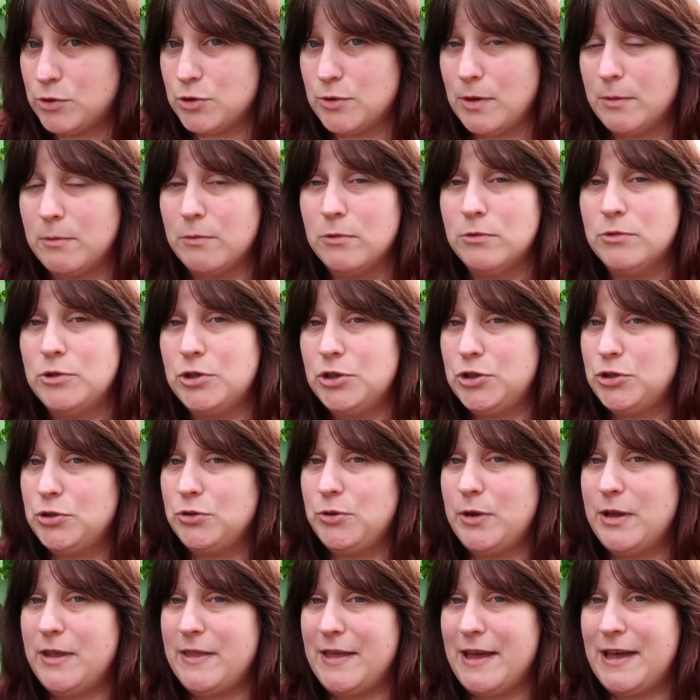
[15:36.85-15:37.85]
So I'm going to
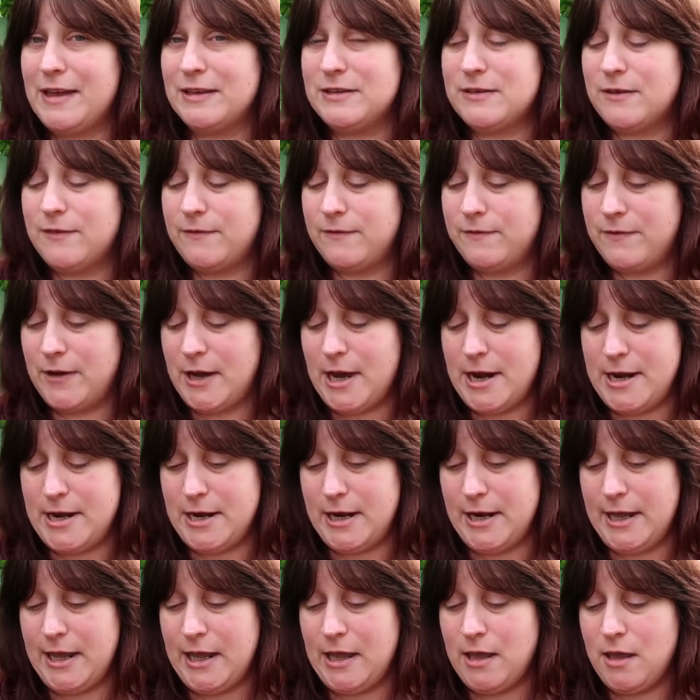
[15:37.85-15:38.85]
show you that
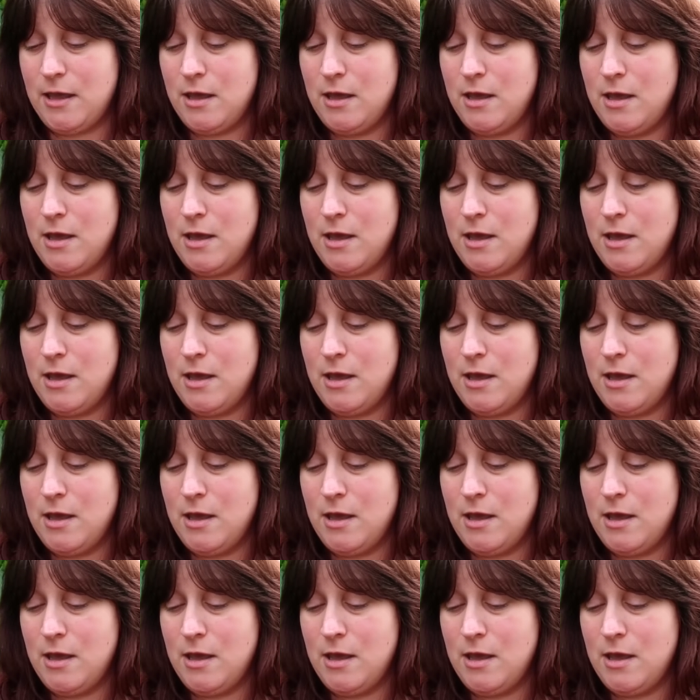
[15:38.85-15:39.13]
finally.